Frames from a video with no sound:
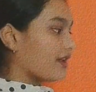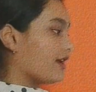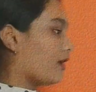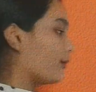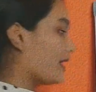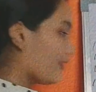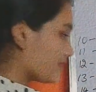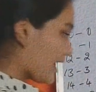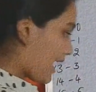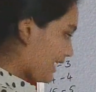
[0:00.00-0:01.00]
Now we have to
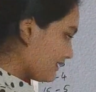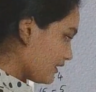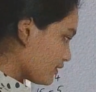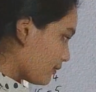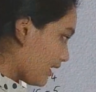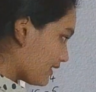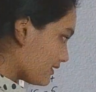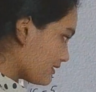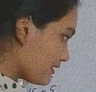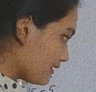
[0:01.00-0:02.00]
add this 1
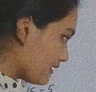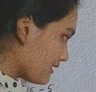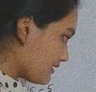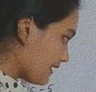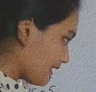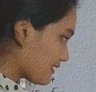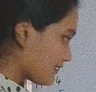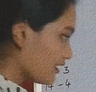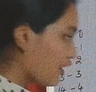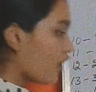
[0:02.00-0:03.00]
to this 6.
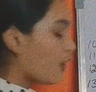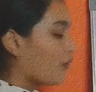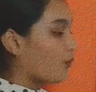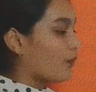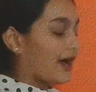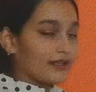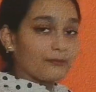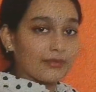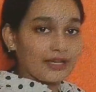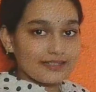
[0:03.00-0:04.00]
1
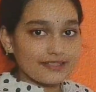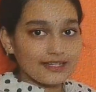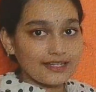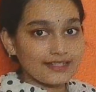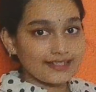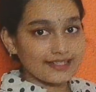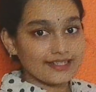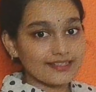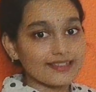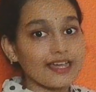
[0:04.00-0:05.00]
plus 6
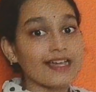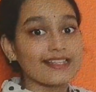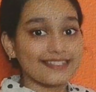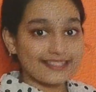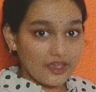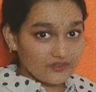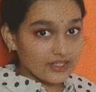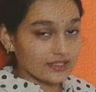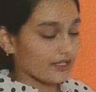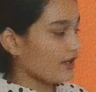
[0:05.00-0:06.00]
is 7,
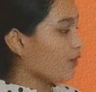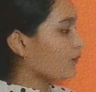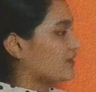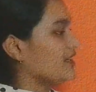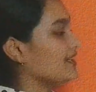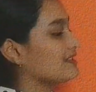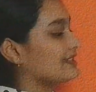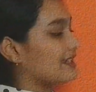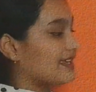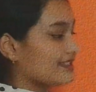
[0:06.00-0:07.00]
which is
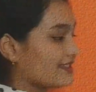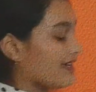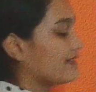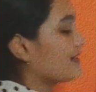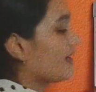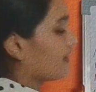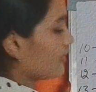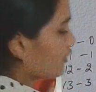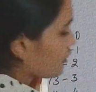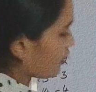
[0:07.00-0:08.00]
less than 10.
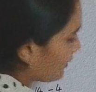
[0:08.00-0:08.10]
So we